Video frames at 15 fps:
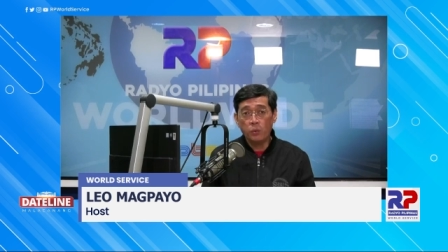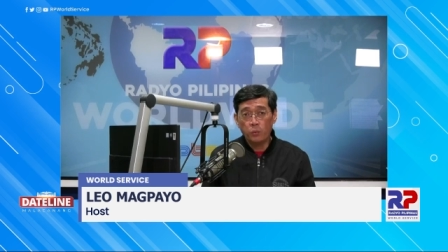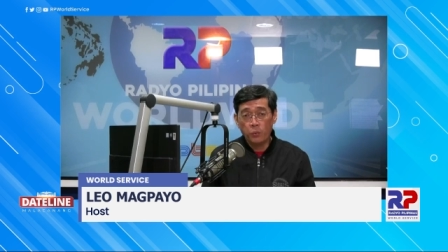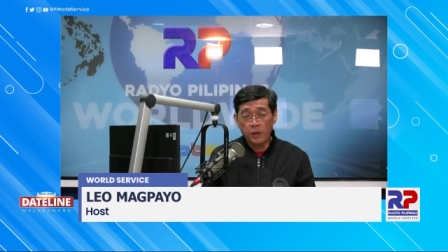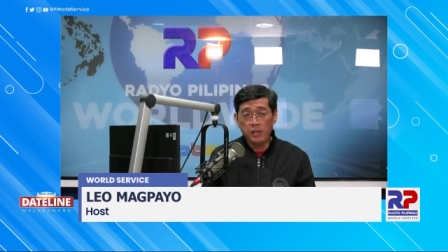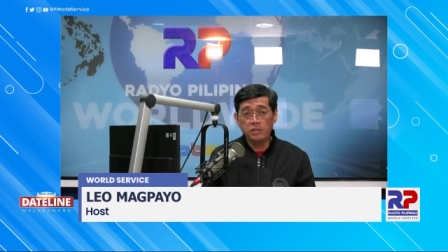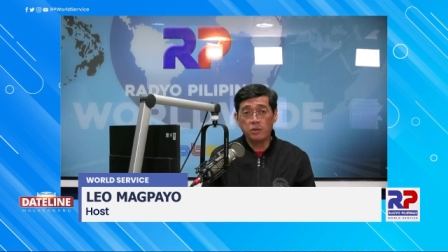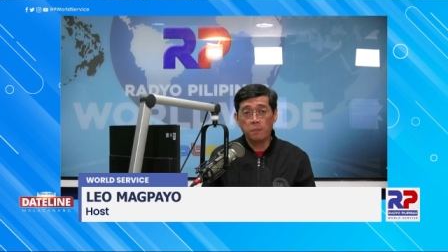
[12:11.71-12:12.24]

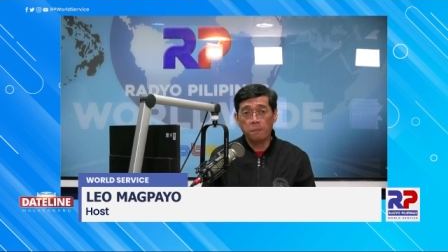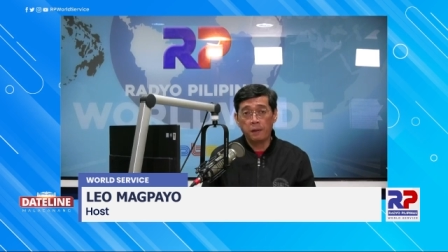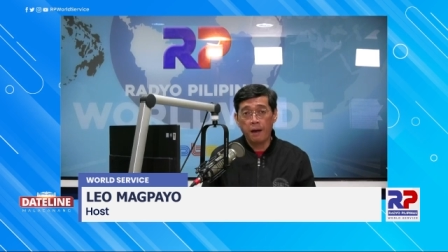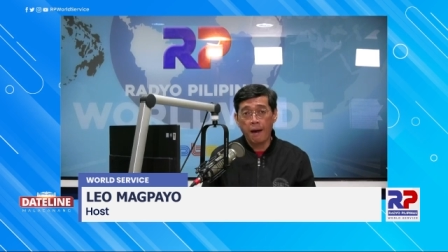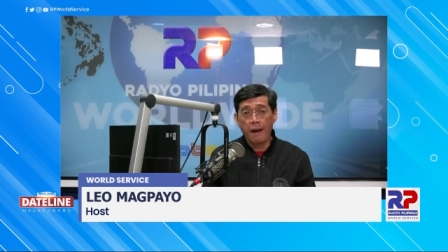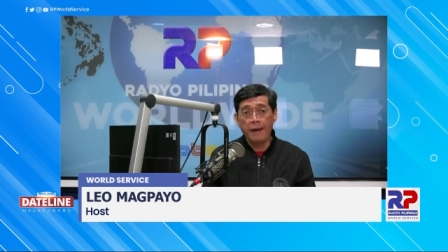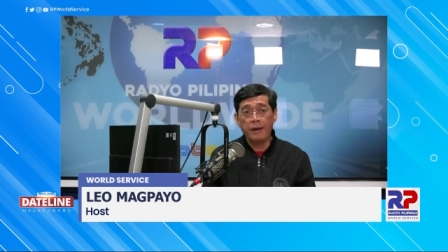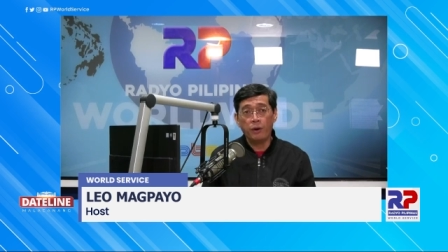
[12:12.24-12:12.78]

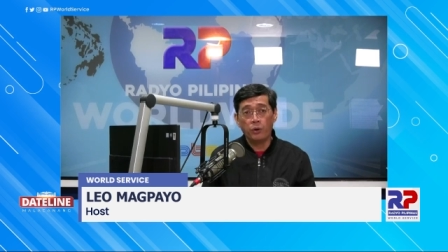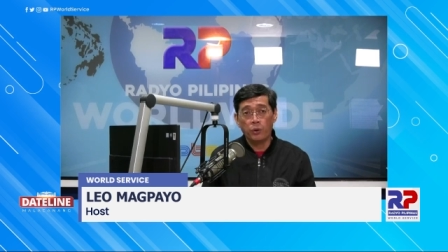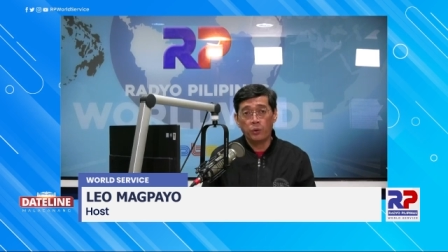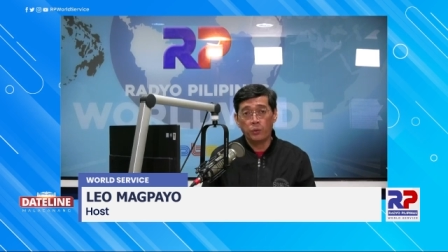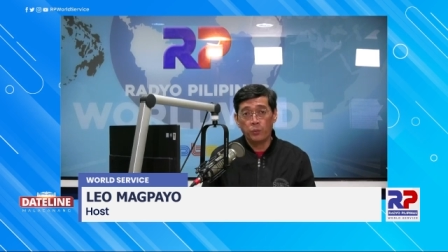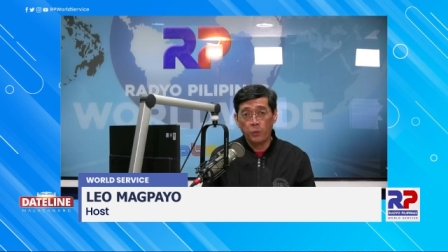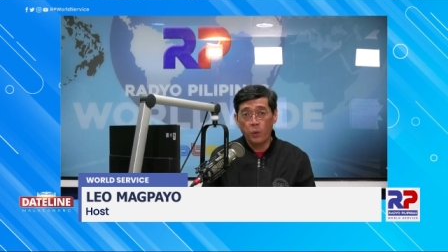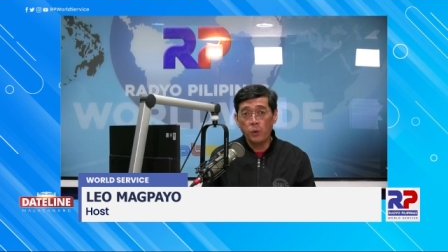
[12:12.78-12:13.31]
resupply or
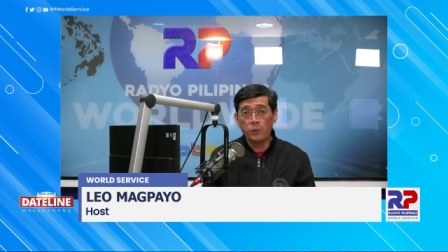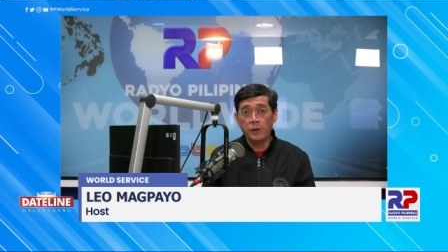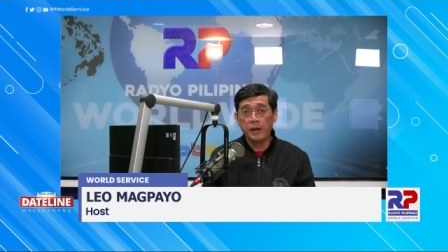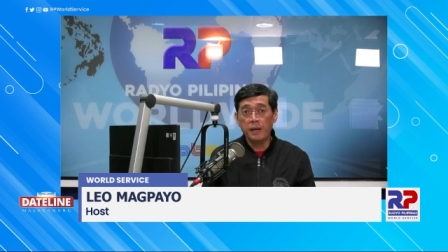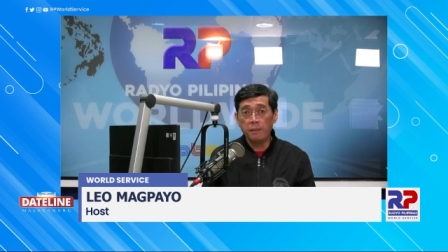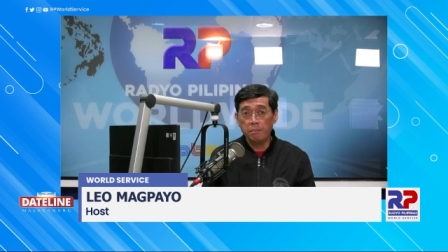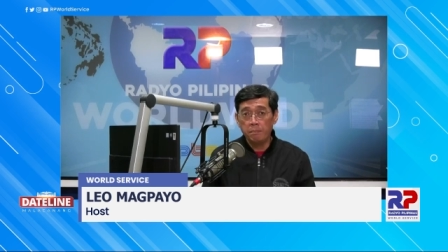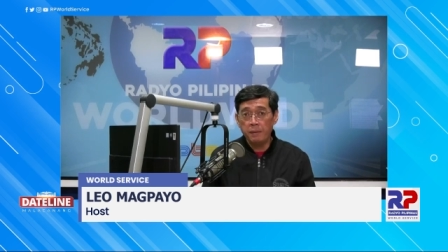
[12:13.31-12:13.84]

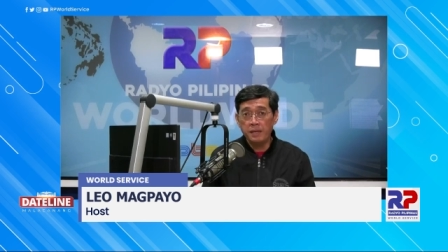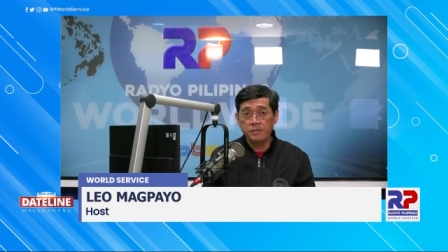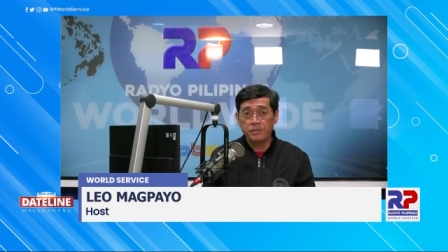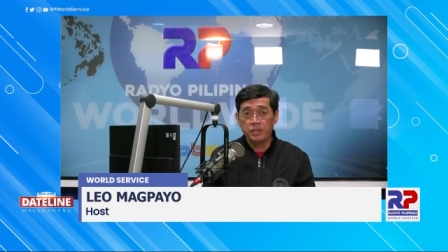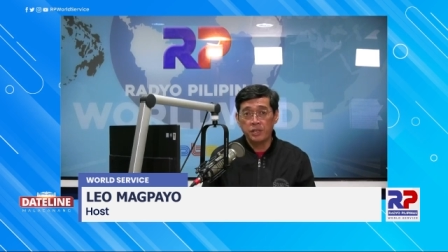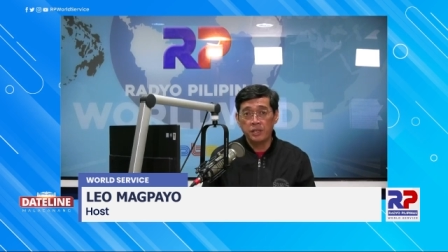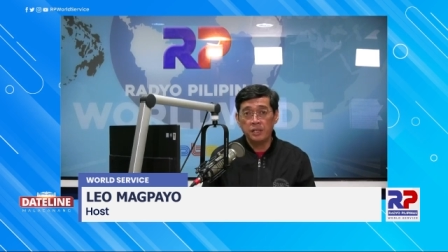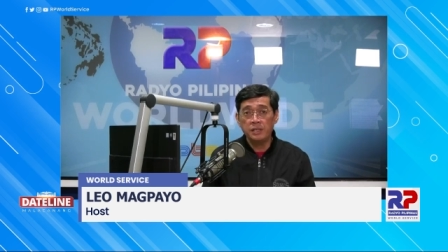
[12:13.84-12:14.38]
RORE
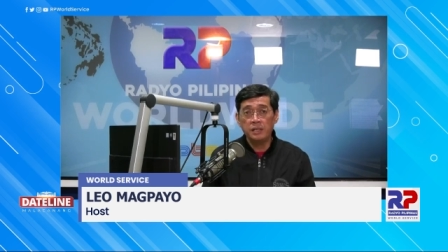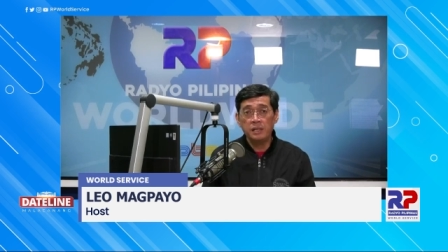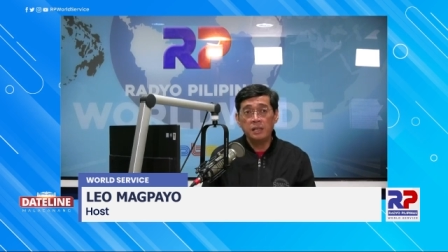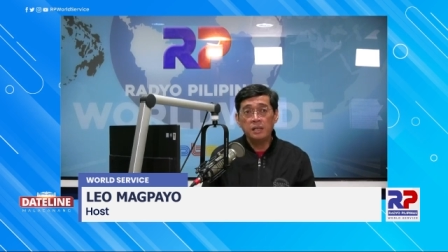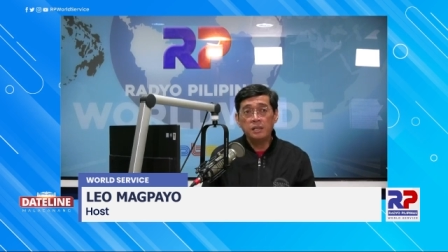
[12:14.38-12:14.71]
mission